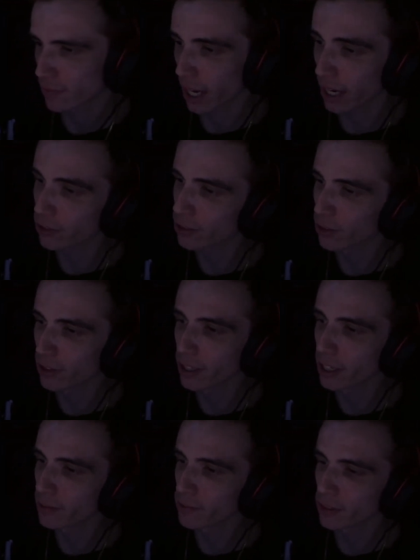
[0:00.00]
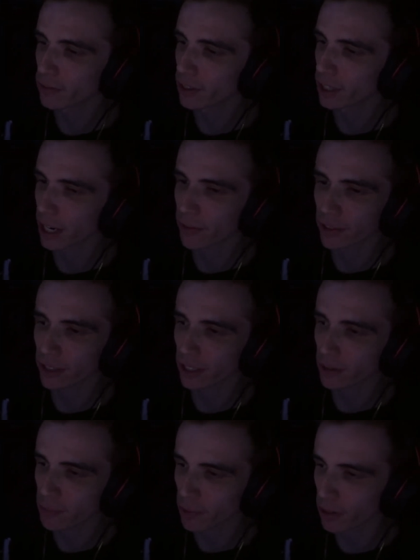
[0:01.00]
I don't know the names of like everything
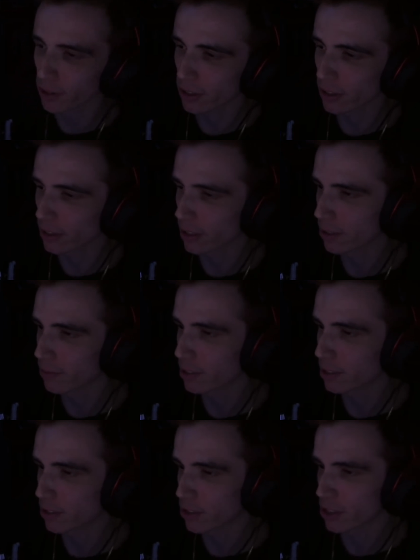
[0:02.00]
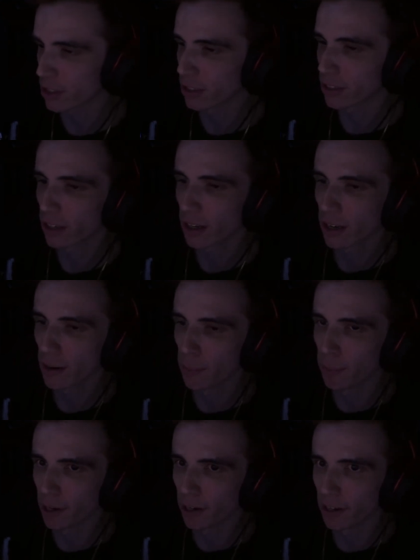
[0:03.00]
he broke and the ligaments and shit,
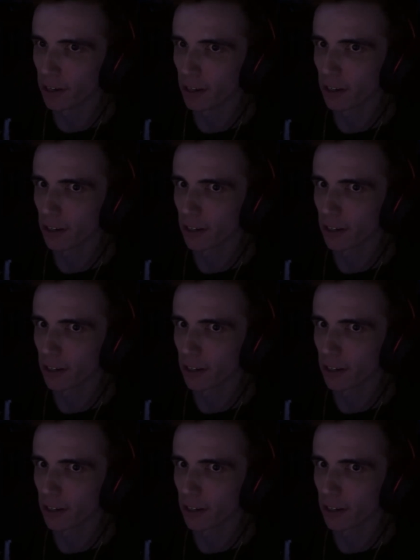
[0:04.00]
but